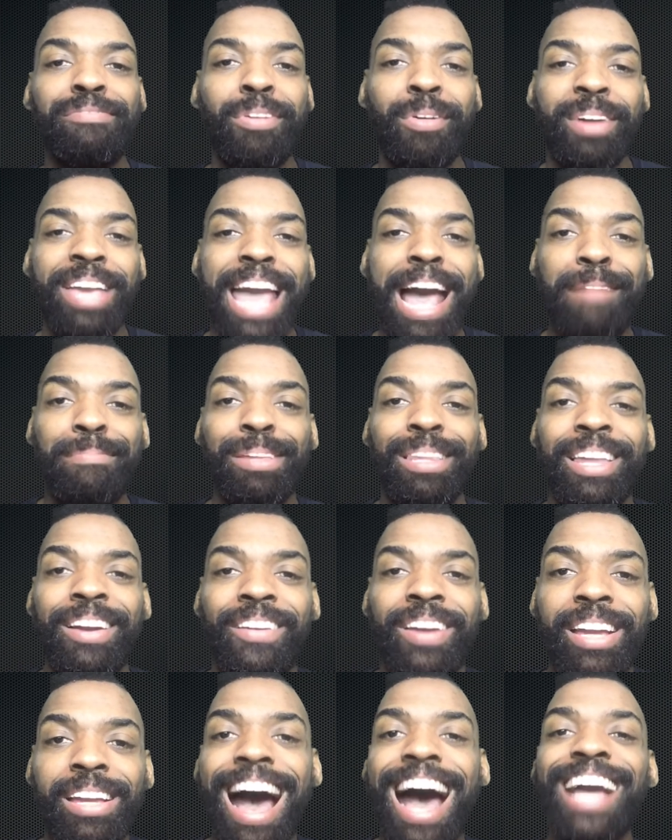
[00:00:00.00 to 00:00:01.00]

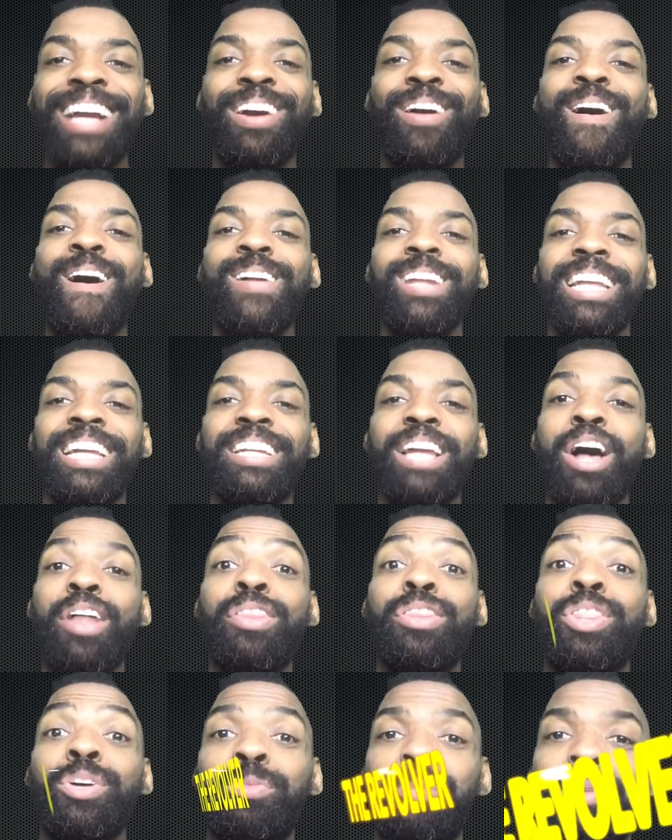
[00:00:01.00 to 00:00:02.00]
vocabulary. I call it the